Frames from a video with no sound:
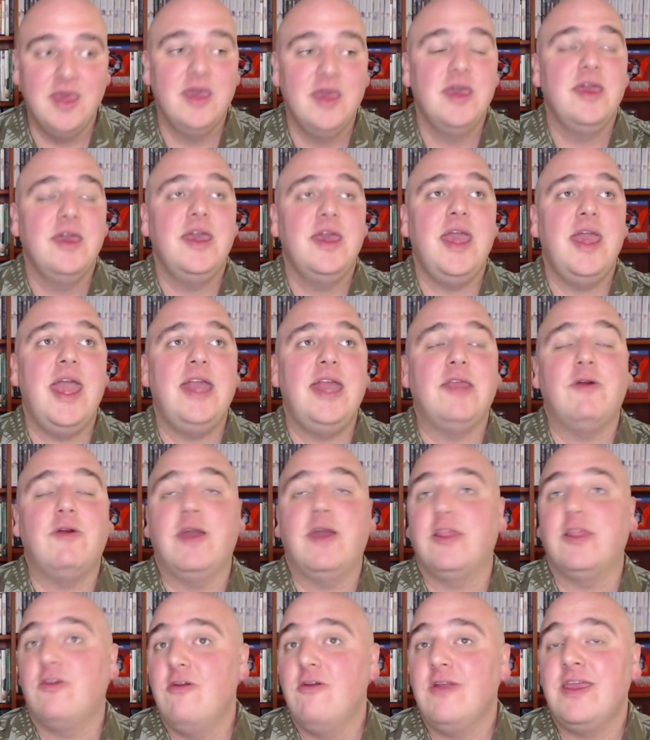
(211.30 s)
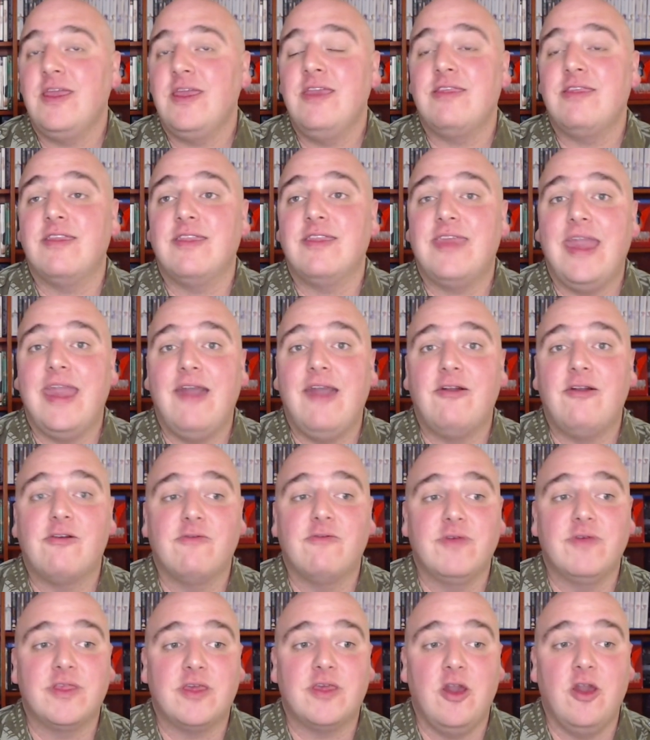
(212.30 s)
Anyway, during his encounter
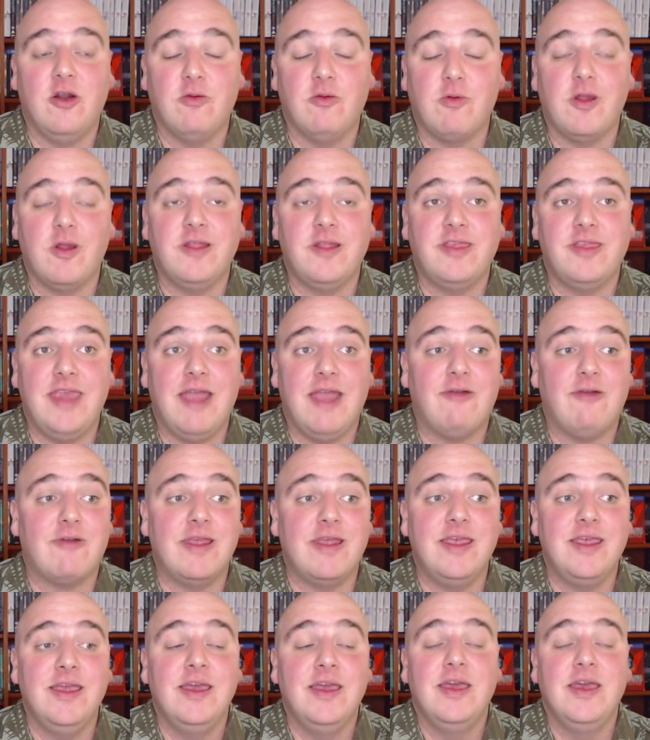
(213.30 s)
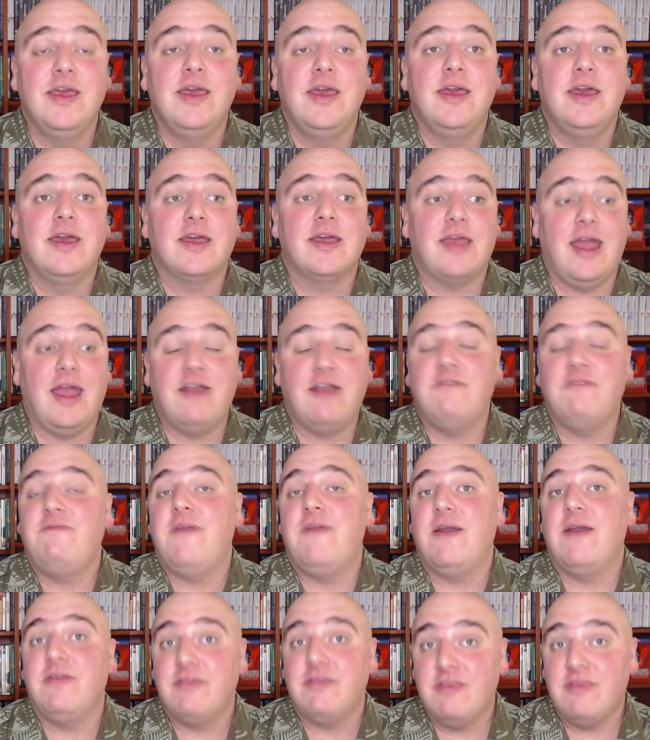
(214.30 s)
with Kobra, Terry kind of
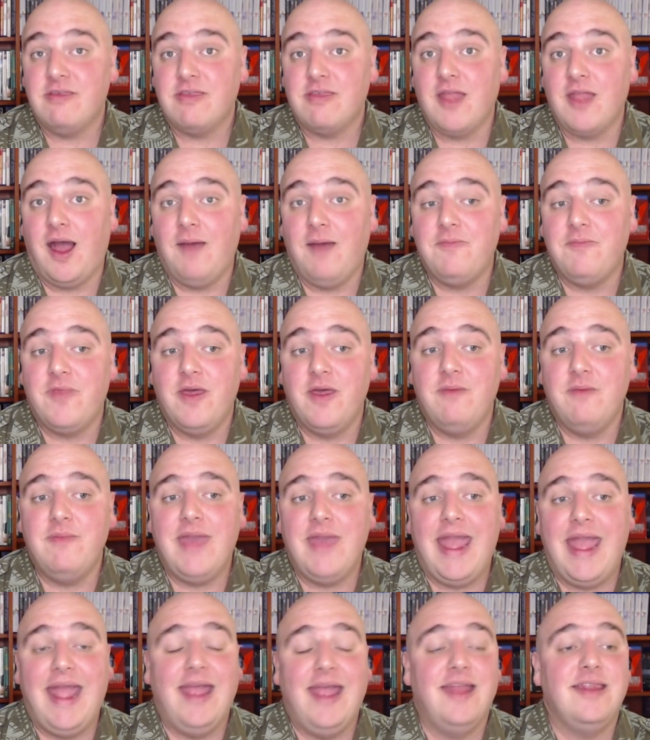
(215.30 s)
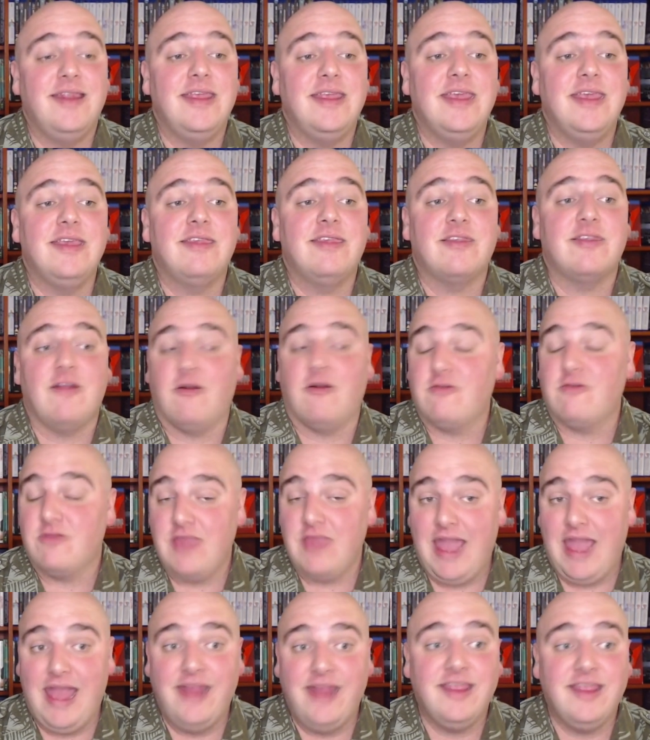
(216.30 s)
fails to stop them, and he
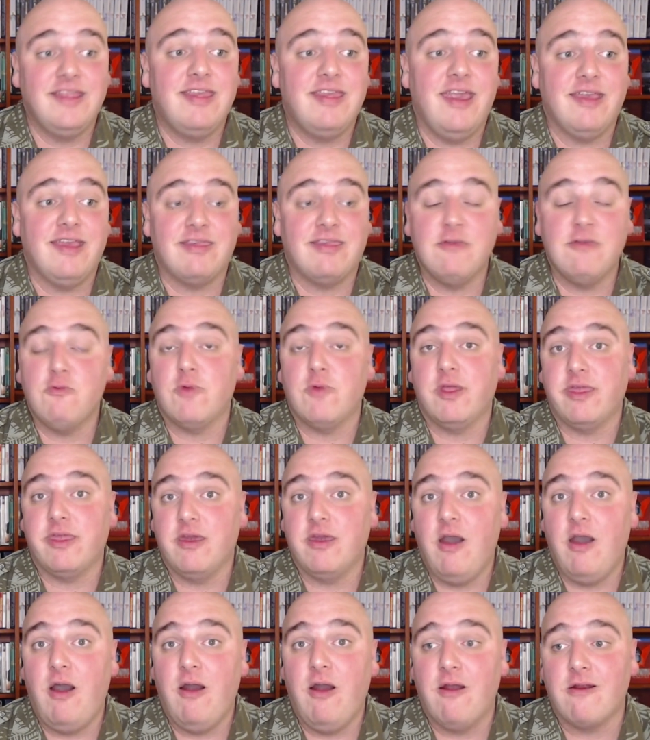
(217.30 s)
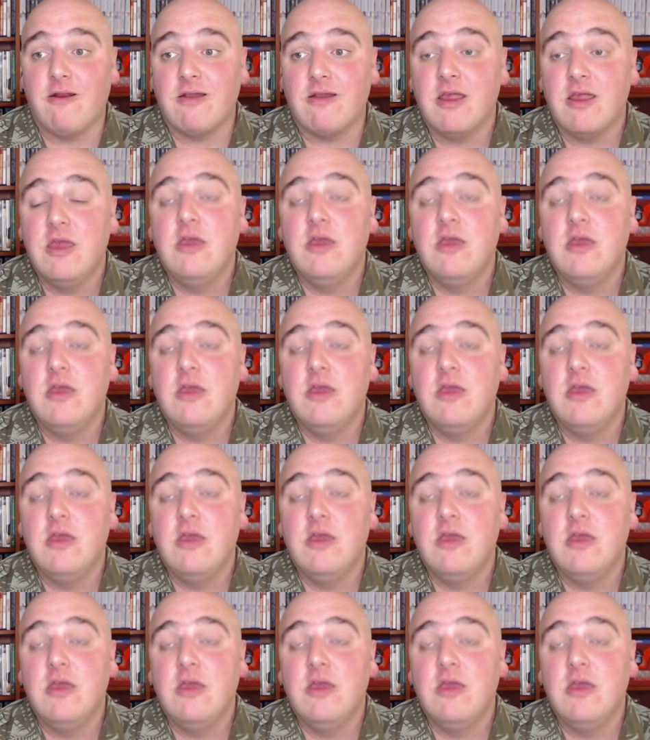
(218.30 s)
takes it really hard.